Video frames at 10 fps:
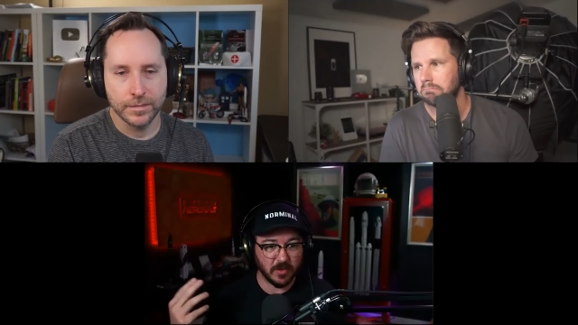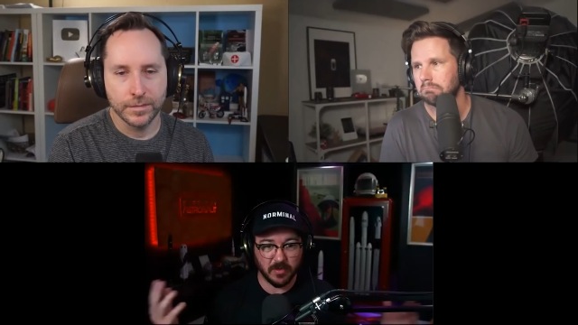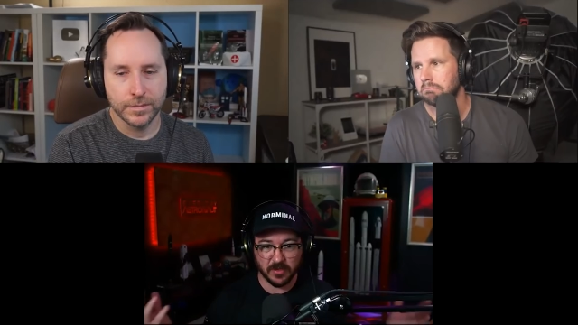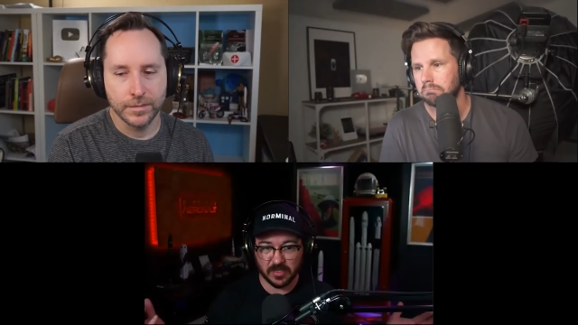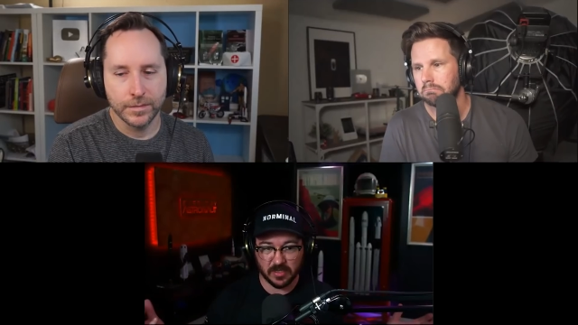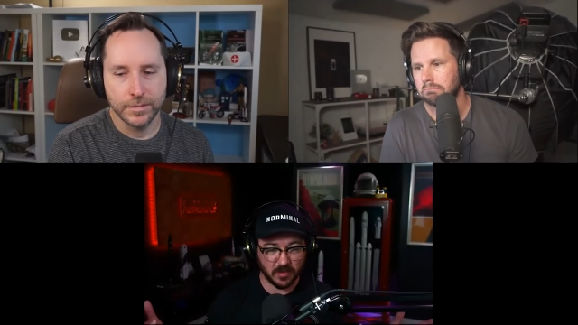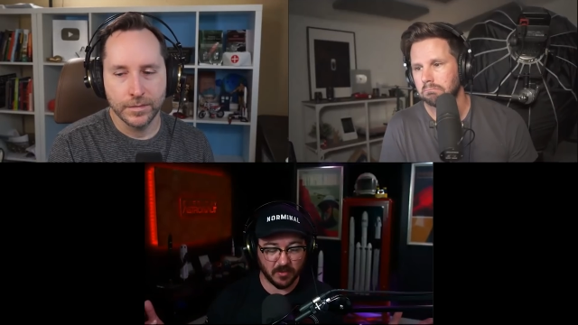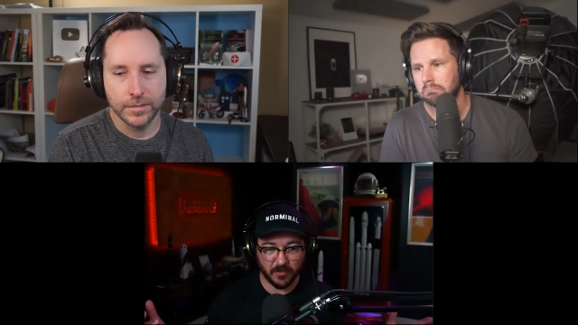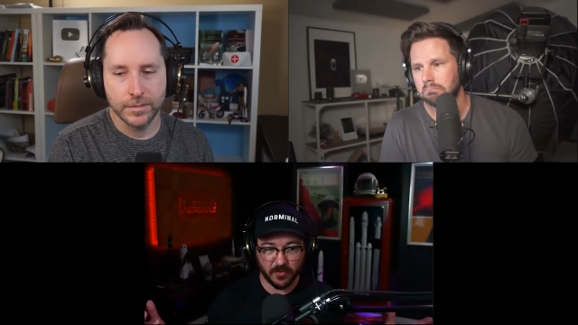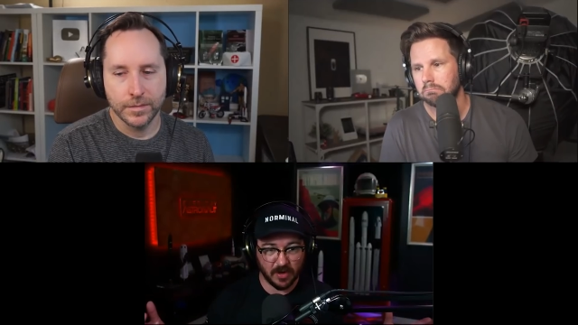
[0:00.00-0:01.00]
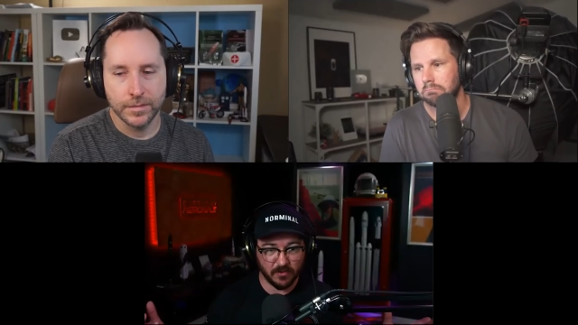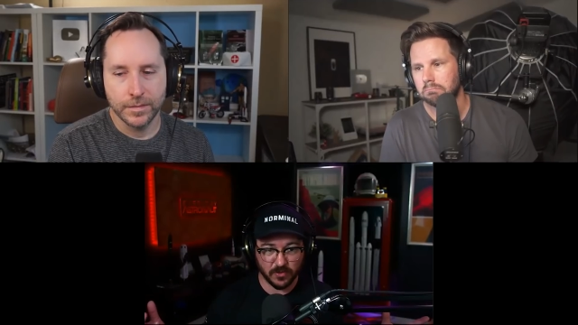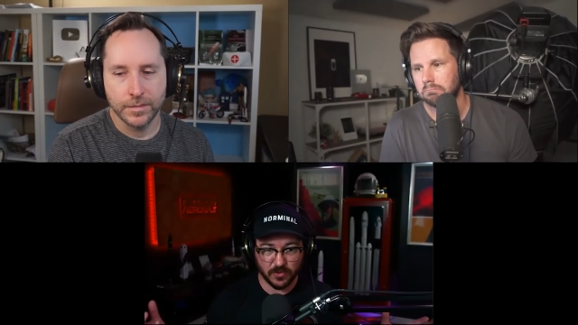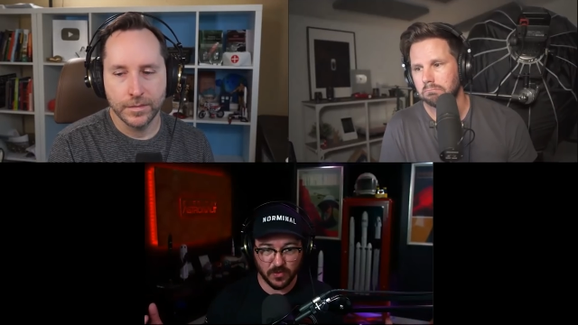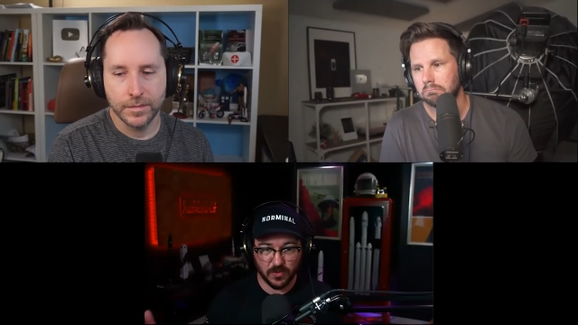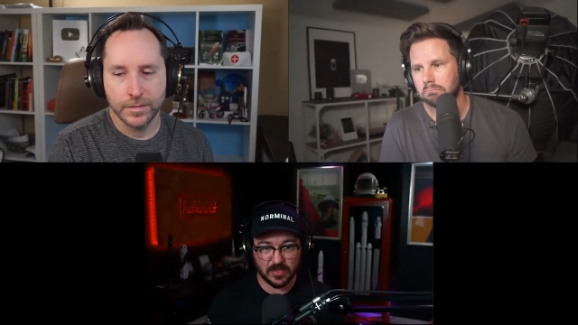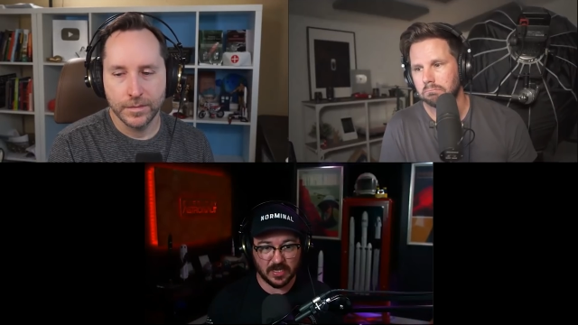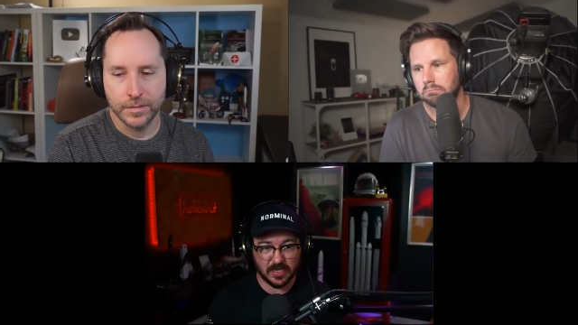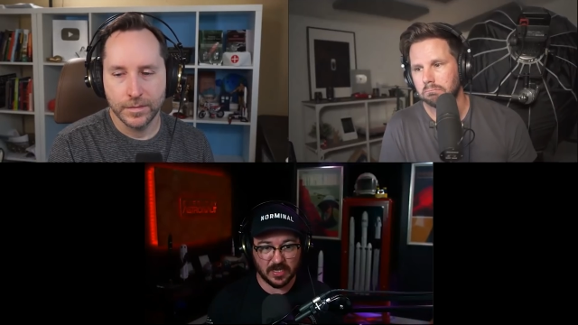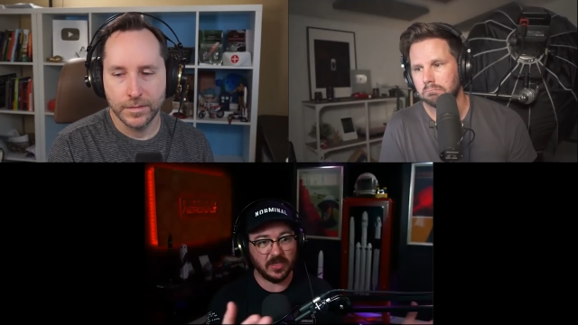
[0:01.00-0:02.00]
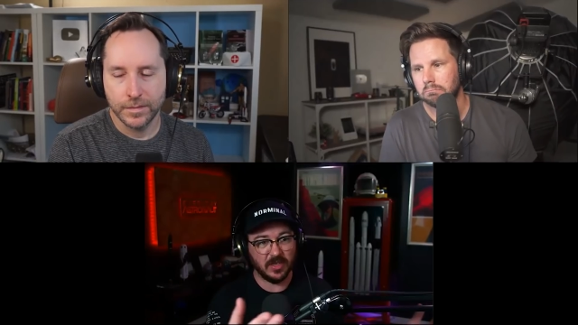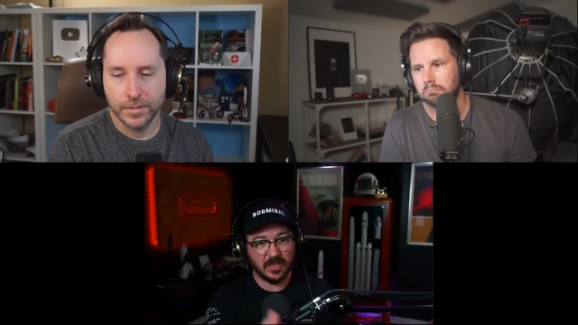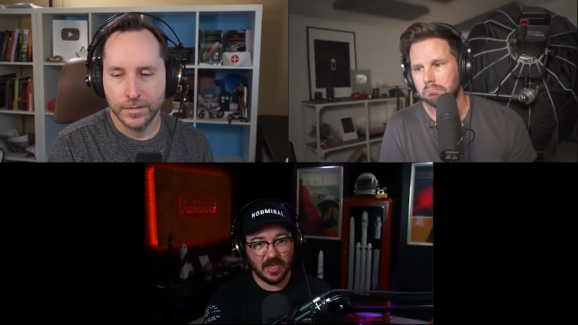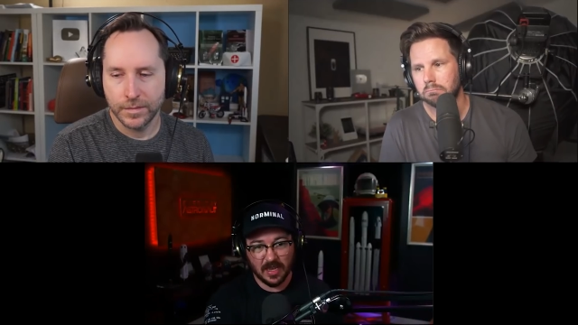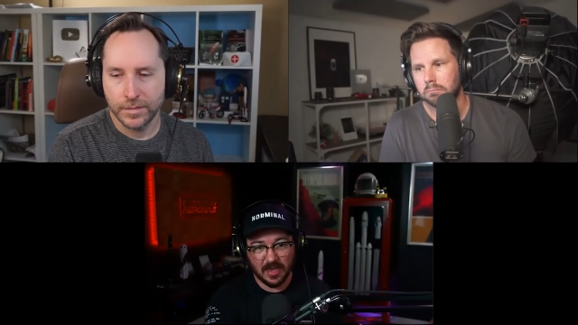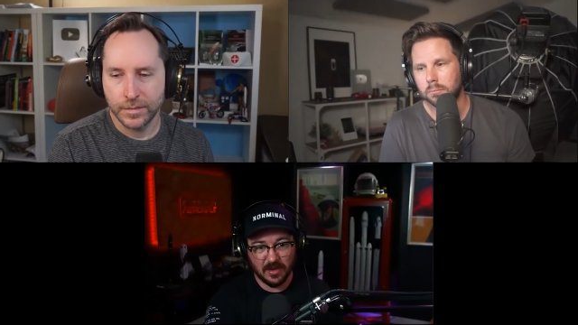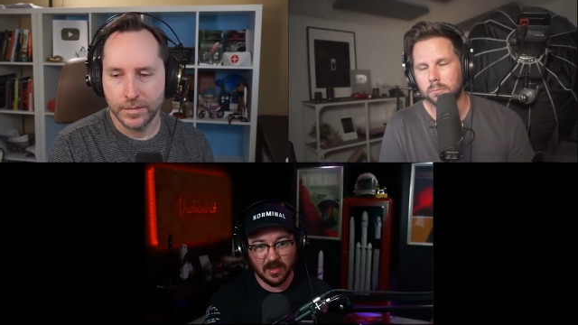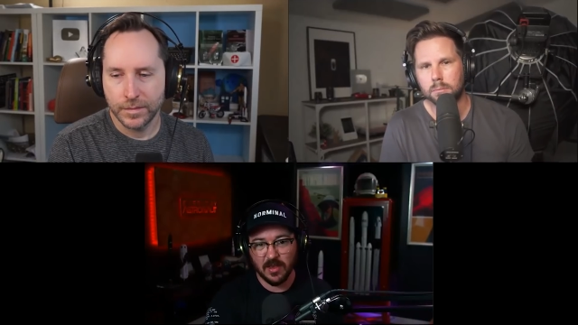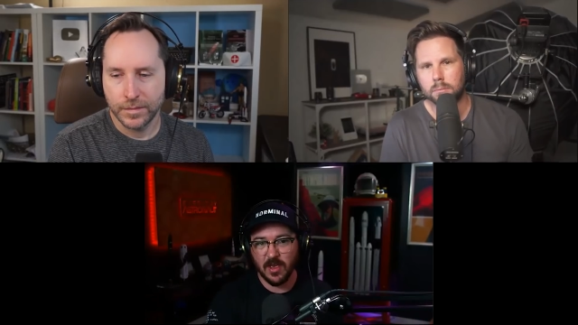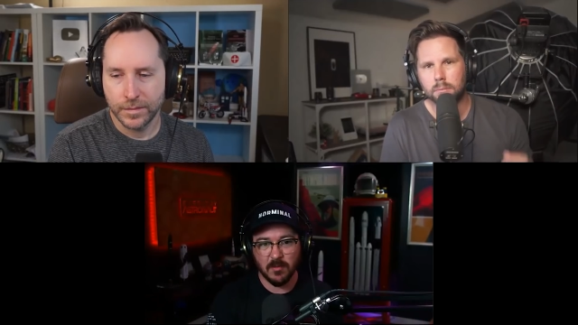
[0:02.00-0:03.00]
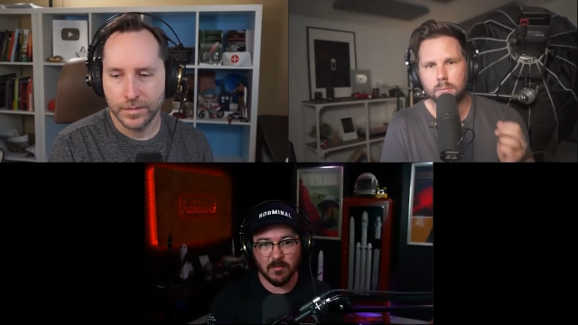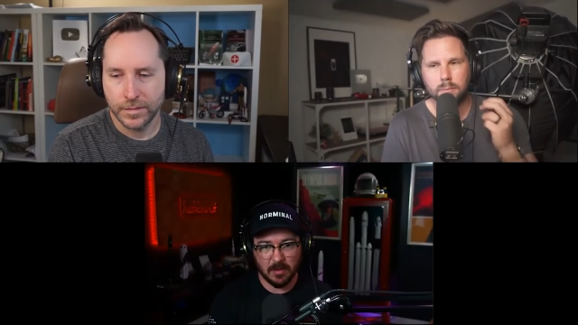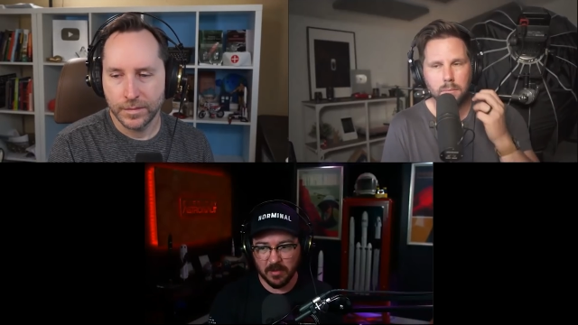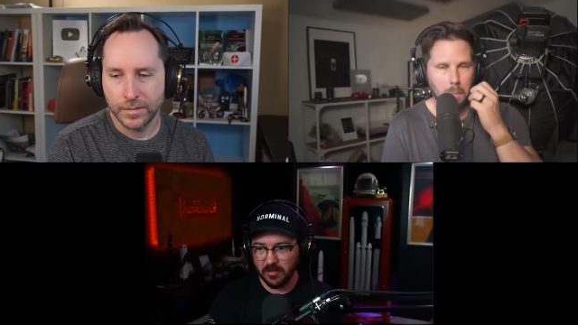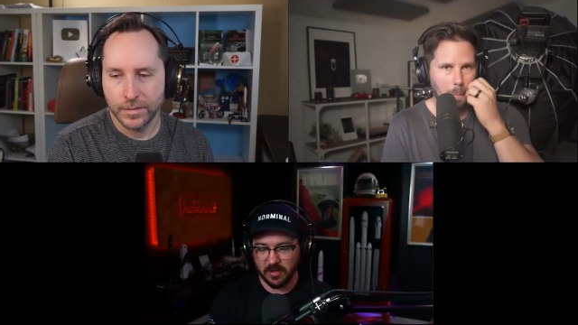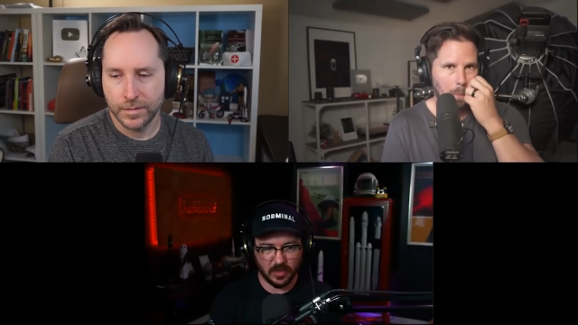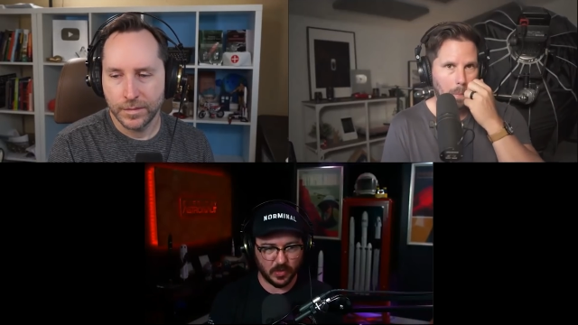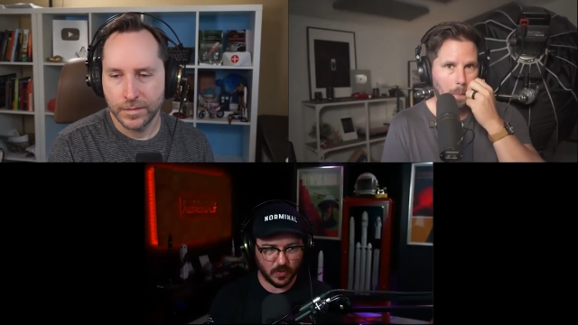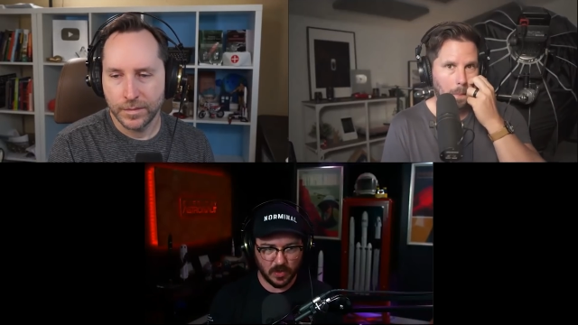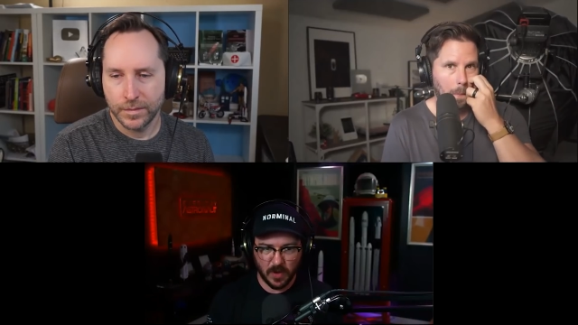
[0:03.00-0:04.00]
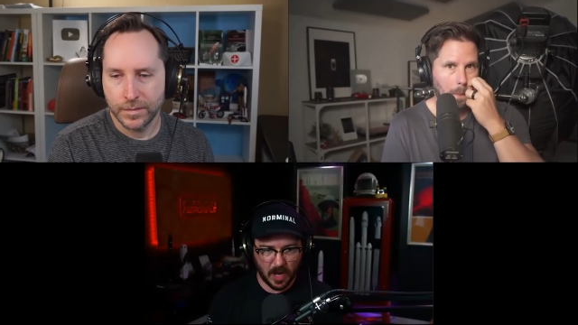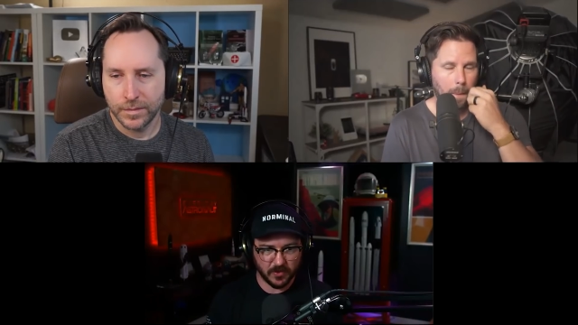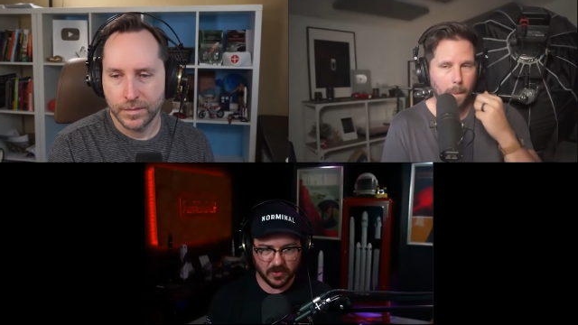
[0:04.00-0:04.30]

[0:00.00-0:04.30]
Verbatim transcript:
Speaker 1: maybe serial number five will do the same thing again. Maybe we'll get three Raptors